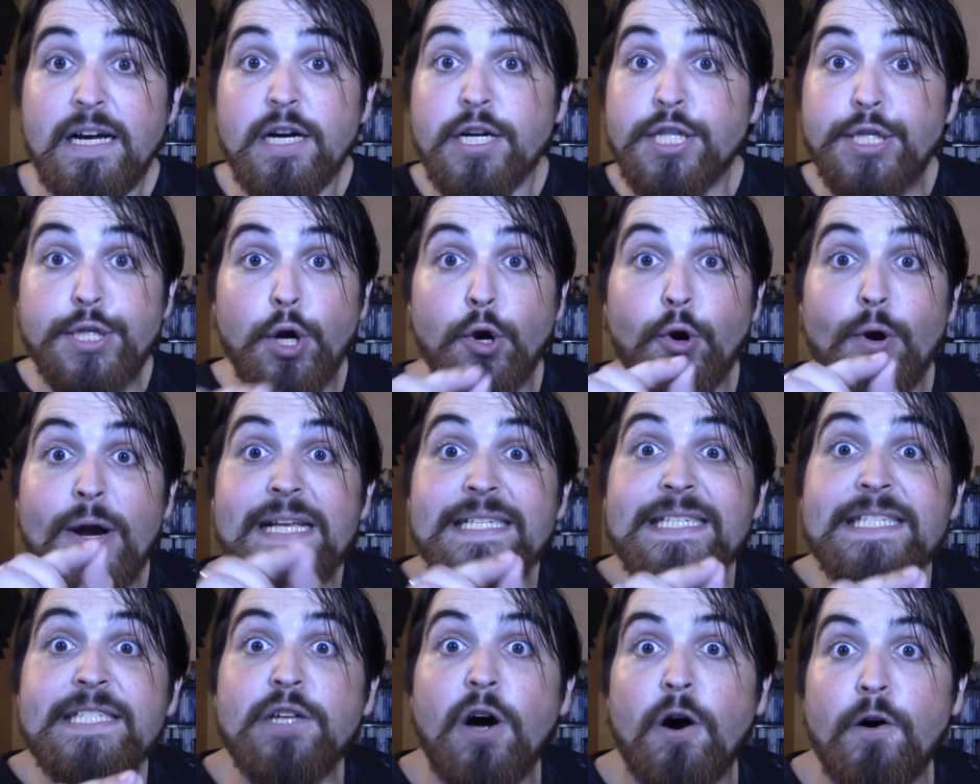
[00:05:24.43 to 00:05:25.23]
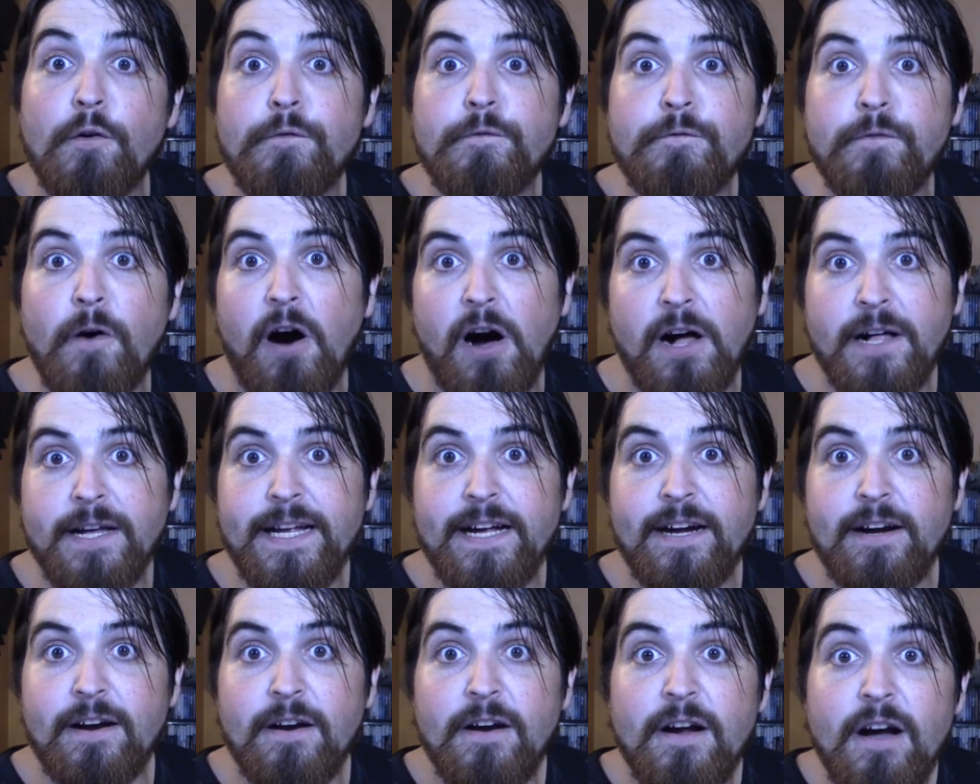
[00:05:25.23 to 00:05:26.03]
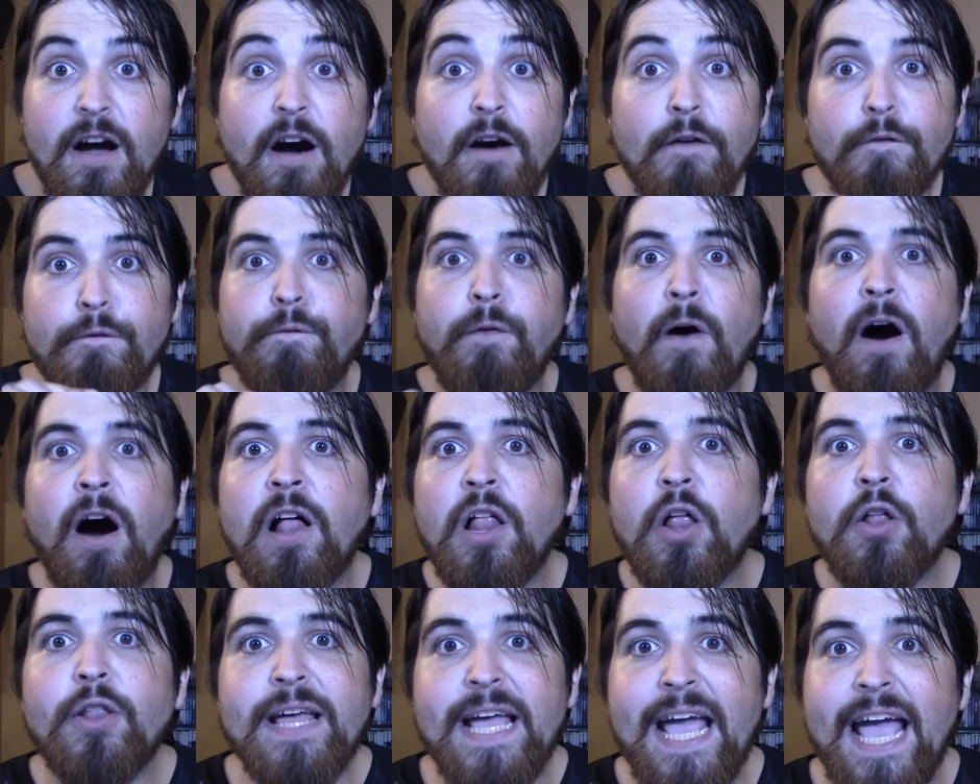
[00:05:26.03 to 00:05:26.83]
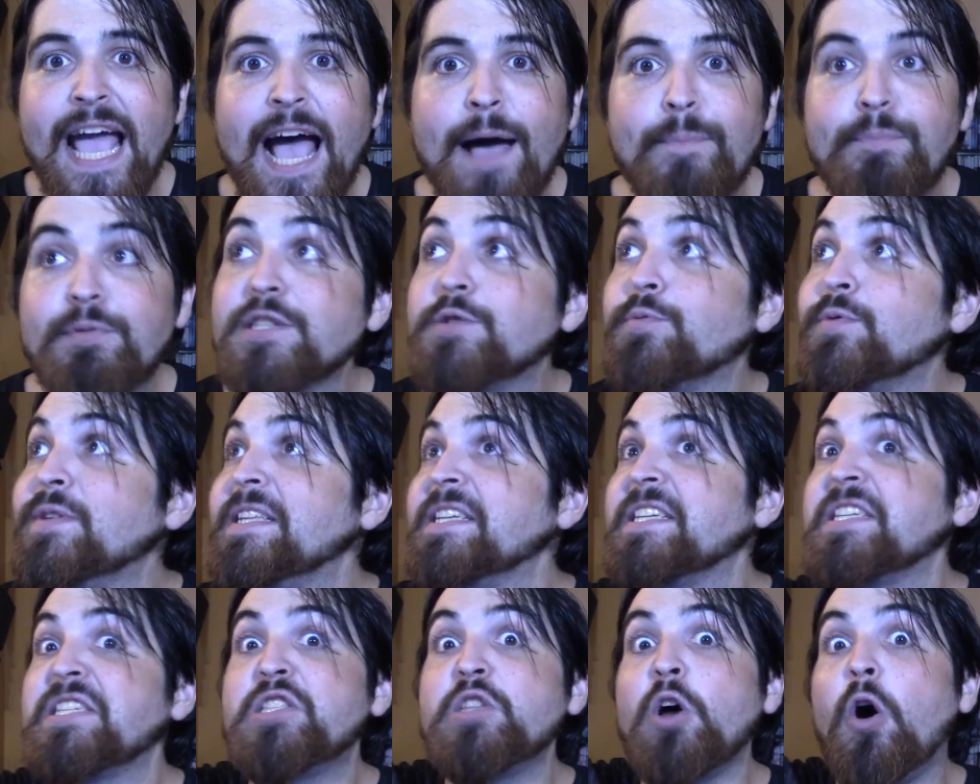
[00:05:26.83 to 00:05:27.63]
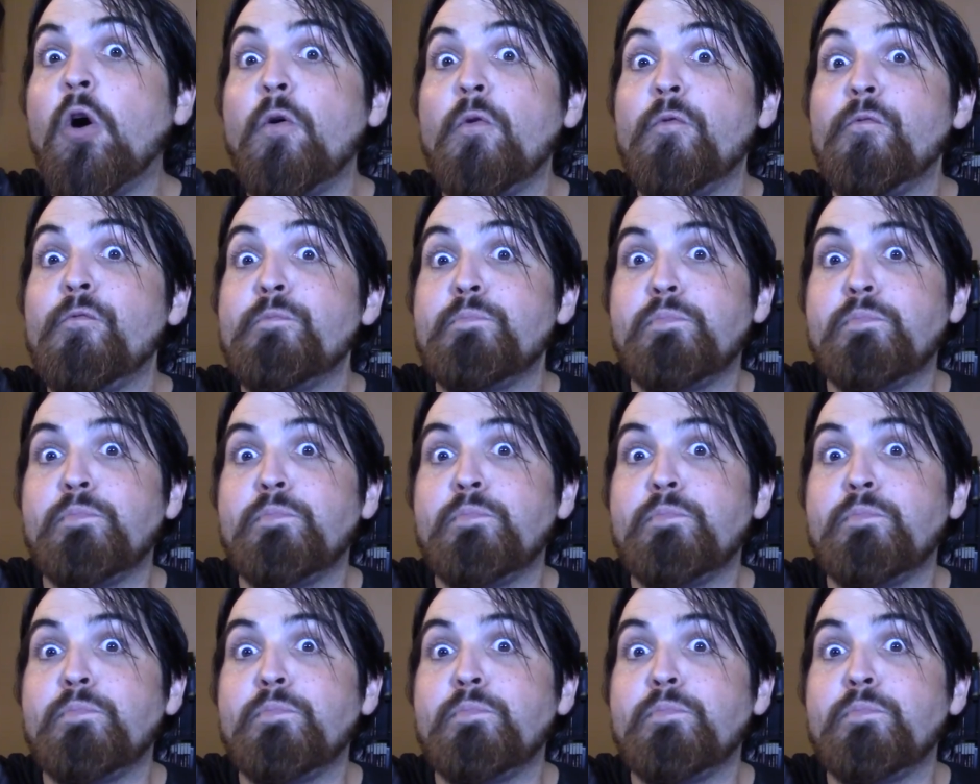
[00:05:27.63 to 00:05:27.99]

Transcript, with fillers: There is no fall here. Fall only happens when the snow